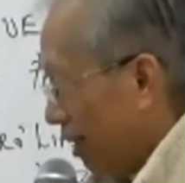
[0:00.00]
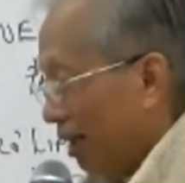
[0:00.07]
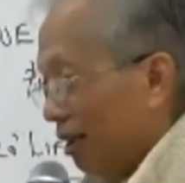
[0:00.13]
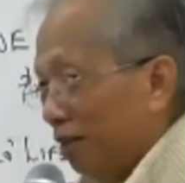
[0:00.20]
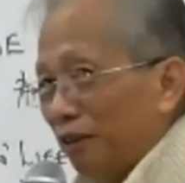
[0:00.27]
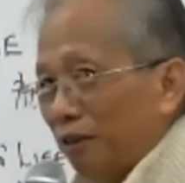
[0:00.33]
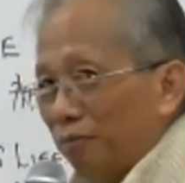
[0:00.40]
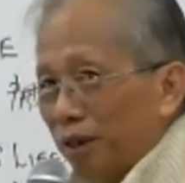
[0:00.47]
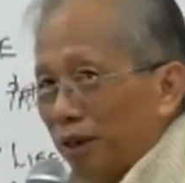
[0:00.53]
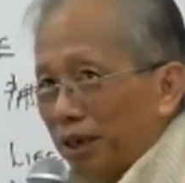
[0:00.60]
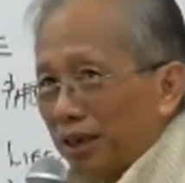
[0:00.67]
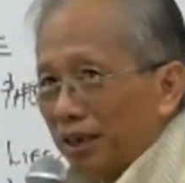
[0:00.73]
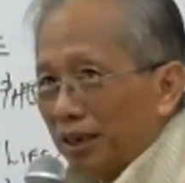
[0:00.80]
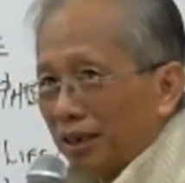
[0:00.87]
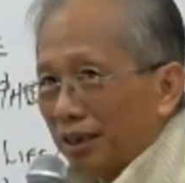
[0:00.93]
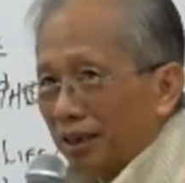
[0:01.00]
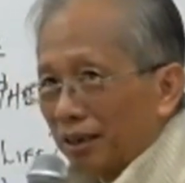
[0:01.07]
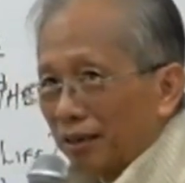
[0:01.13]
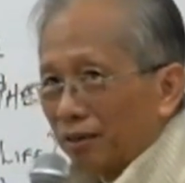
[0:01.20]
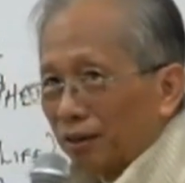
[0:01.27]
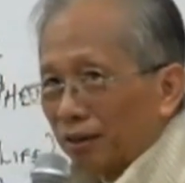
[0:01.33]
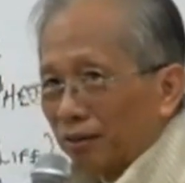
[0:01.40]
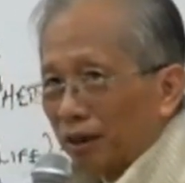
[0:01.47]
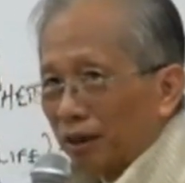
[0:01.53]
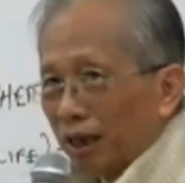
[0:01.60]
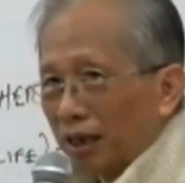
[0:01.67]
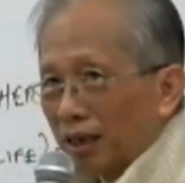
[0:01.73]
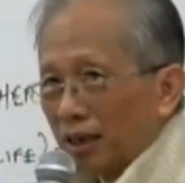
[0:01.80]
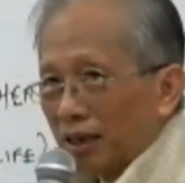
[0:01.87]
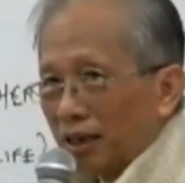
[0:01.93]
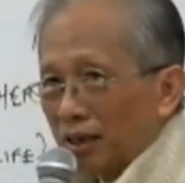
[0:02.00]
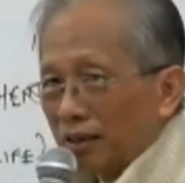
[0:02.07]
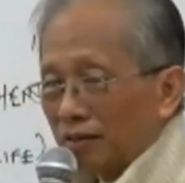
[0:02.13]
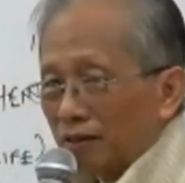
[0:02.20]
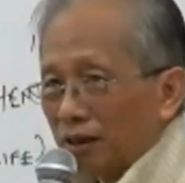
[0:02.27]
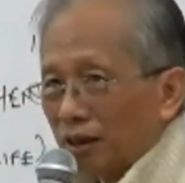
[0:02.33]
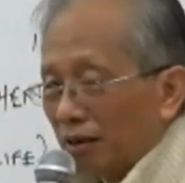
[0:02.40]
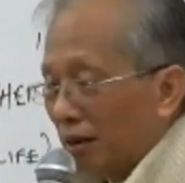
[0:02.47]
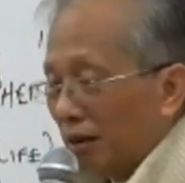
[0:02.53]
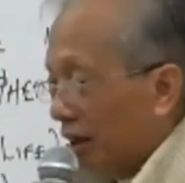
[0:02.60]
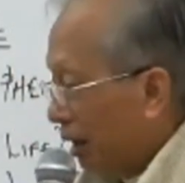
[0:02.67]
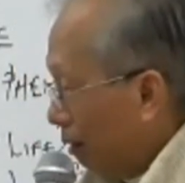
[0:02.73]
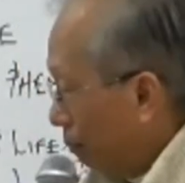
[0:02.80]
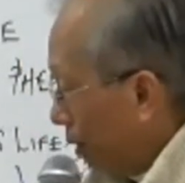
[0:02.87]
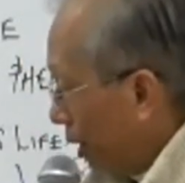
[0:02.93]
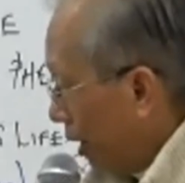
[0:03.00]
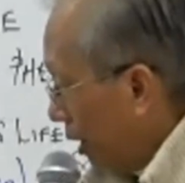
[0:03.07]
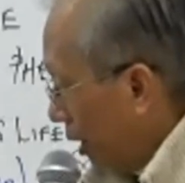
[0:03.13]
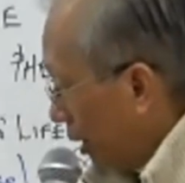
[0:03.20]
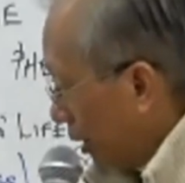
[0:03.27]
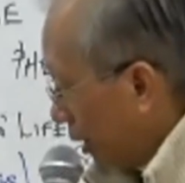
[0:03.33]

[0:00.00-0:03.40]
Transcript: Living beings, those who are heedless without the Dhamma,